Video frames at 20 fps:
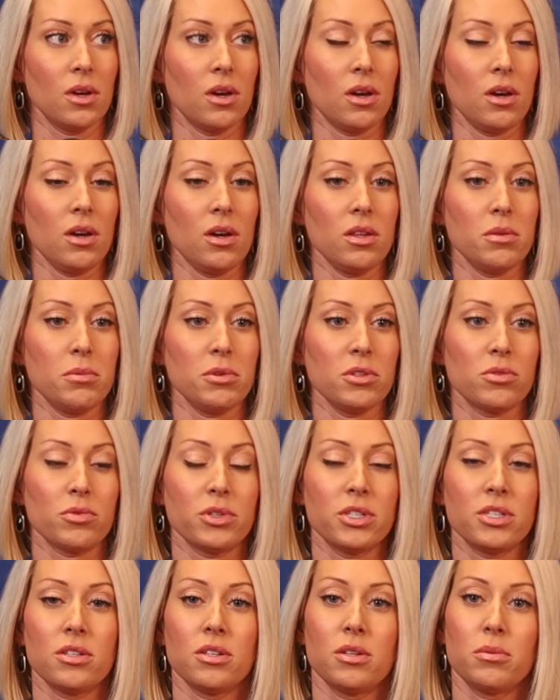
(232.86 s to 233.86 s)
The most
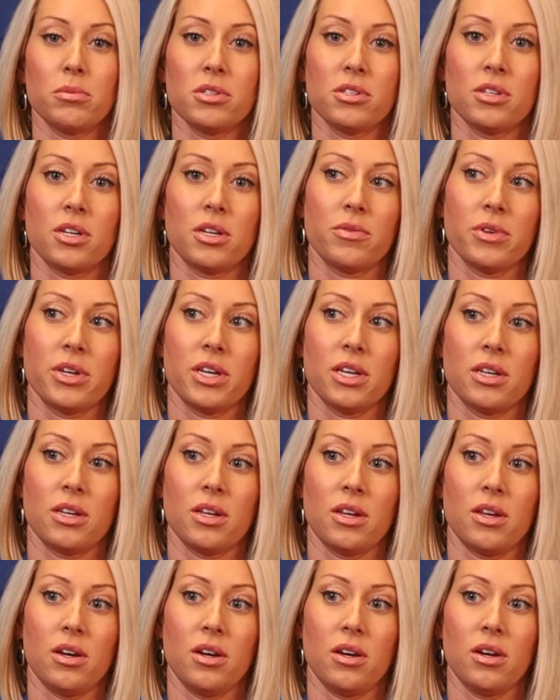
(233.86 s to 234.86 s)
recent numbers that I
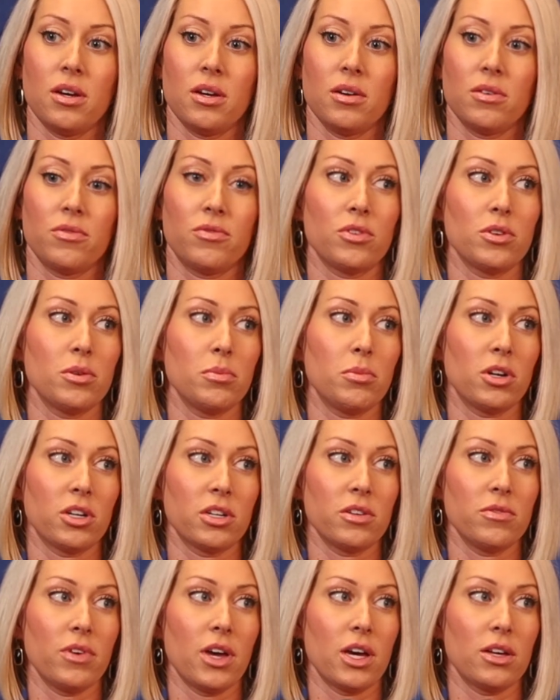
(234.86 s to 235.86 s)
ran for
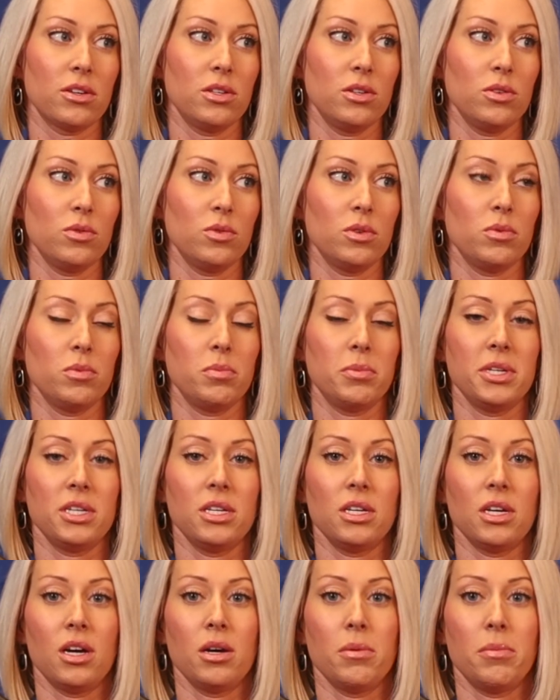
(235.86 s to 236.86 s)
market value would
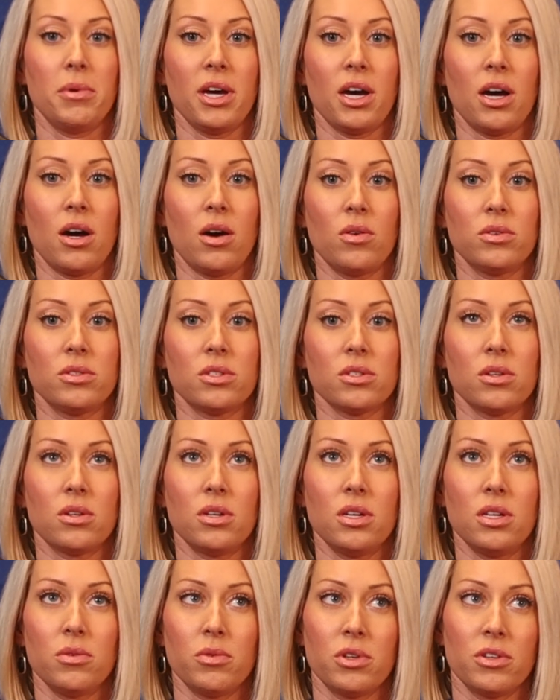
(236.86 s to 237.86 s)
be about
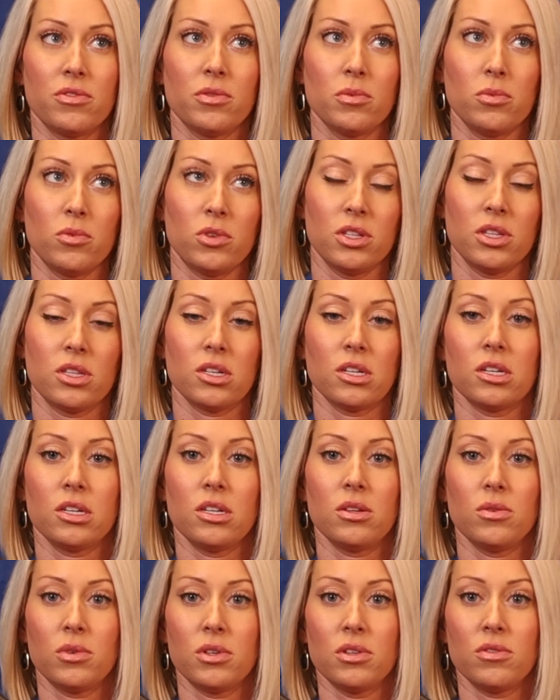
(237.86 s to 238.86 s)
anywhere from 130
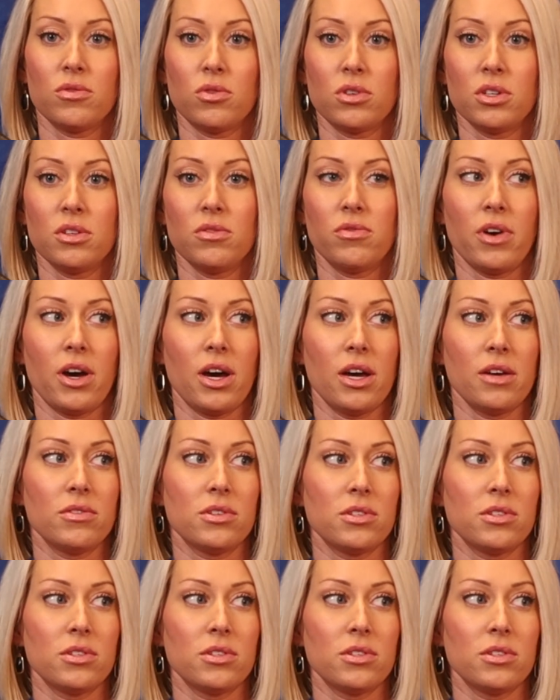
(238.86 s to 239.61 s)
to 145.